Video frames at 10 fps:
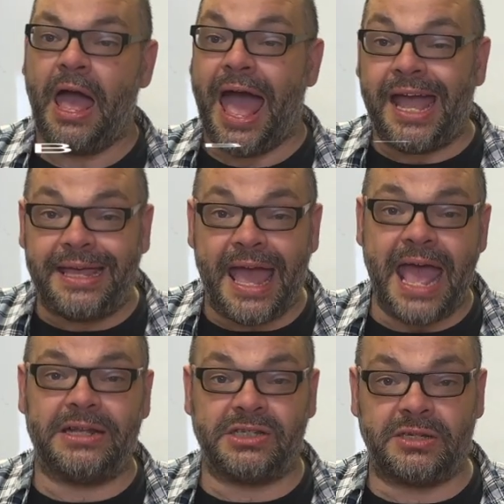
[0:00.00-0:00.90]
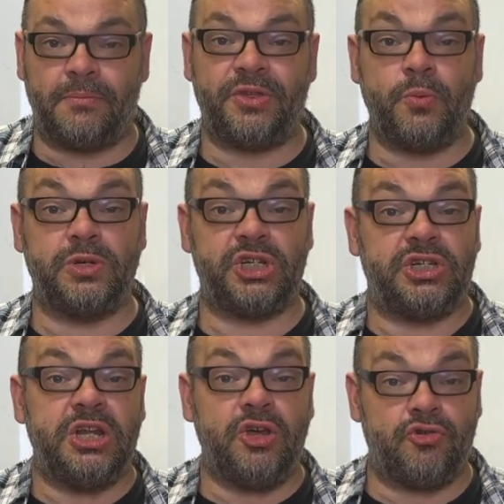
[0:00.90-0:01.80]
again, something which is
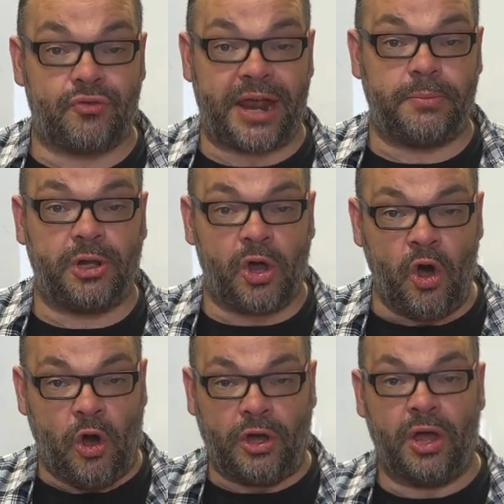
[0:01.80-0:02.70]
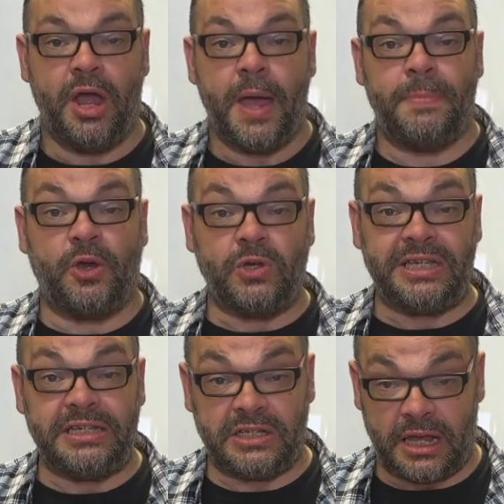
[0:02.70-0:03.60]
an incredible hook because
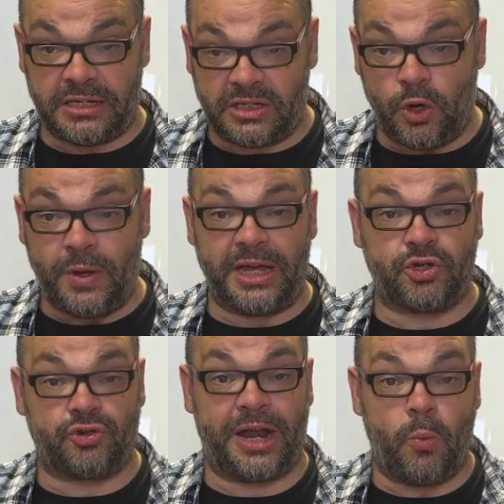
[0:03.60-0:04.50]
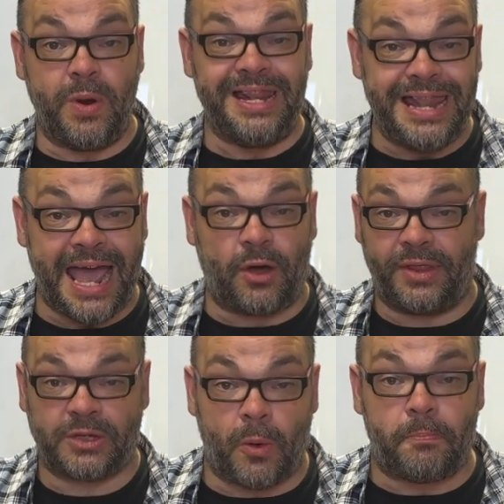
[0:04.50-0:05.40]
he's, he's doing a trick with Lego.
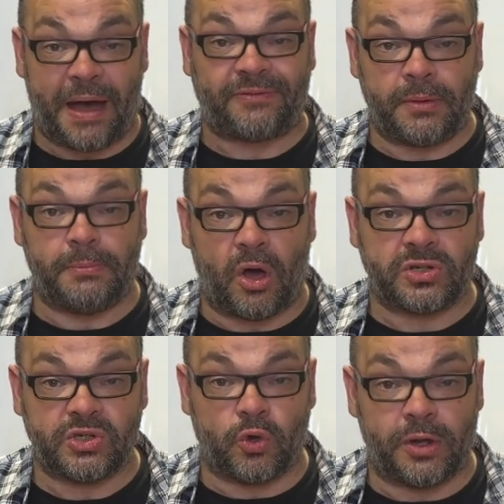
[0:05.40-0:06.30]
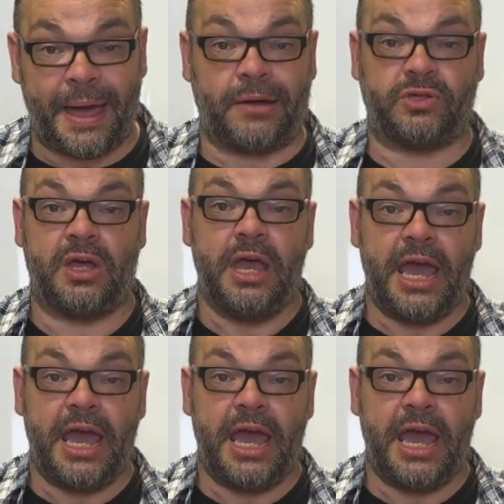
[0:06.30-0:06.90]
That's what Baffling Blocks is all about.